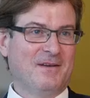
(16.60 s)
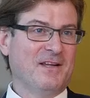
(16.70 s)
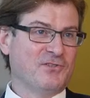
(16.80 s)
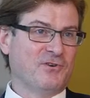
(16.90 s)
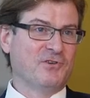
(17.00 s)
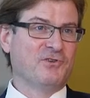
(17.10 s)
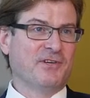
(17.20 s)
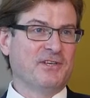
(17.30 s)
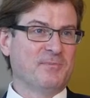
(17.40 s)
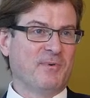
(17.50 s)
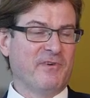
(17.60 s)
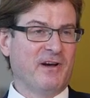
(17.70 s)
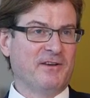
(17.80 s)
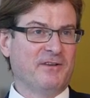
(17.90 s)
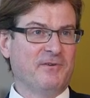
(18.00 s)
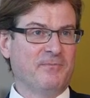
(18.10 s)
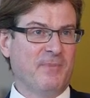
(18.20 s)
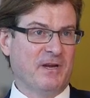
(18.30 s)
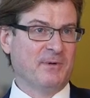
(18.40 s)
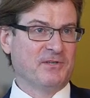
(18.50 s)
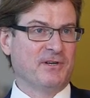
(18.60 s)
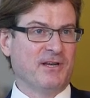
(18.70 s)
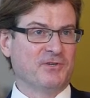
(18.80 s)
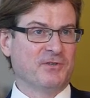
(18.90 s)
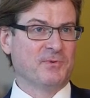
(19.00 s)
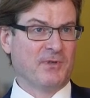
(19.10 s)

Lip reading: Debt structuring has provided many multinationals